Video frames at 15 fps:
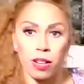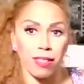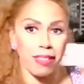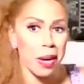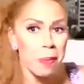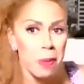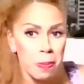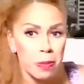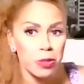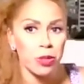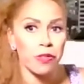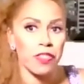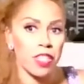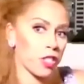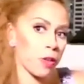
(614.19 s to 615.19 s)
A lot of people
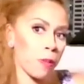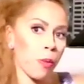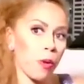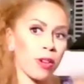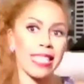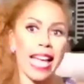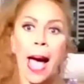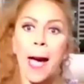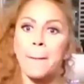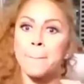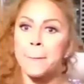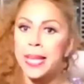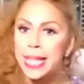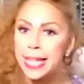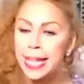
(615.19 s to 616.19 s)
do vision boards at
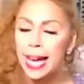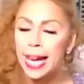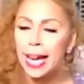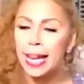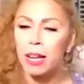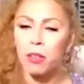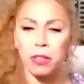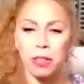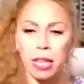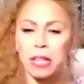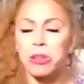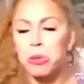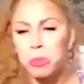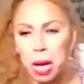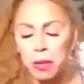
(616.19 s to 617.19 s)
midnight or like
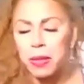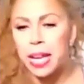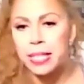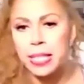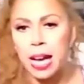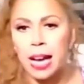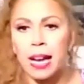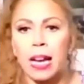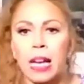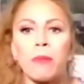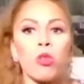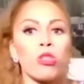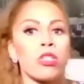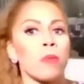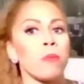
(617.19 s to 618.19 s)
around that time,
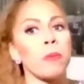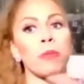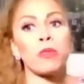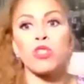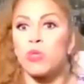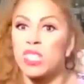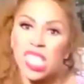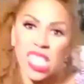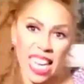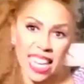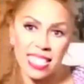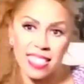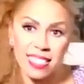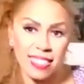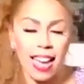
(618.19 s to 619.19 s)
or some people do it the
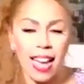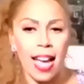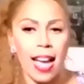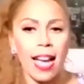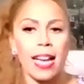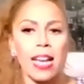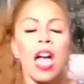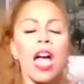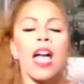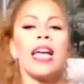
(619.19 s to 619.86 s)
next day.